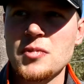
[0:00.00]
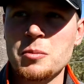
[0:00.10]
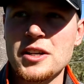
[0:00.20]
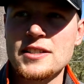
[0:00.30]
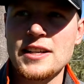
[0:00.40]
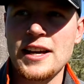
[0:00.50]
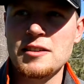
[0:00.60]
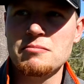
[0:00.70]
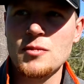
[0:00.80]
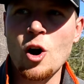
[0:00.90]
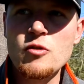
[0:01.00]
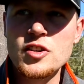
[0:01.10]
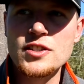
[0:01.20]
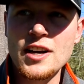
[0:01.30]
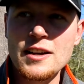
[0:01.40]
I'm going to say,
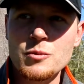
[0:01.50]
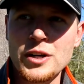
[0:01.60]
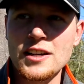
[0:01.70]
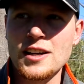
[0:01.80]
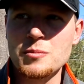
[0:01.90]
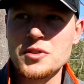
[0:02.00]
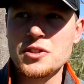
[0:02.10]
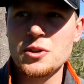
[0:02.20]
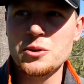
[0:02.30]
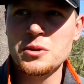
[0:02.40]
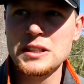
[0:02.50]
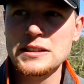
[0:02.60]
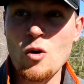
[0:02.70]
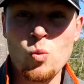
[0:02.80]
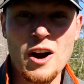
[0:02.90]
oversight when it comes to
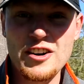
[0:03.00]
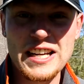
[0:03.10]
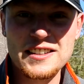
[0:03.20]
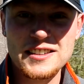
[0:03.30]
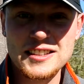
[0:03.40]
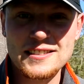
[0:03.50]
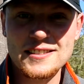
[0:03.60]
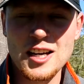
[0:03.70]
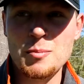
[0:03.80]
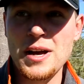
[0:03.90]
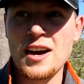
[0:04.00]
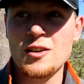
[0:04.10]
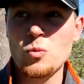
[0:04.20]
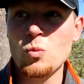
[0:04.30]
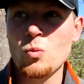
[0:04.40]
worrying about
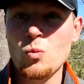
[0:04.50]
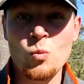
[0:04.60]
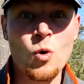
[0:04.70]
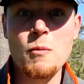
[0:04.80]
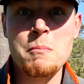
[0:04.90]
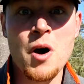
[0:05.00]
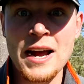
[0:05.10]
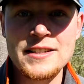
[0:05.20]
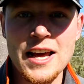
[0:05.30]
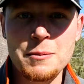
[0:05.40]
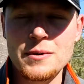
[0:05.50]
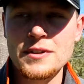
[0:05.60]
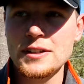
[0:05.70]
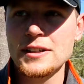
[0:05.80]
what might happen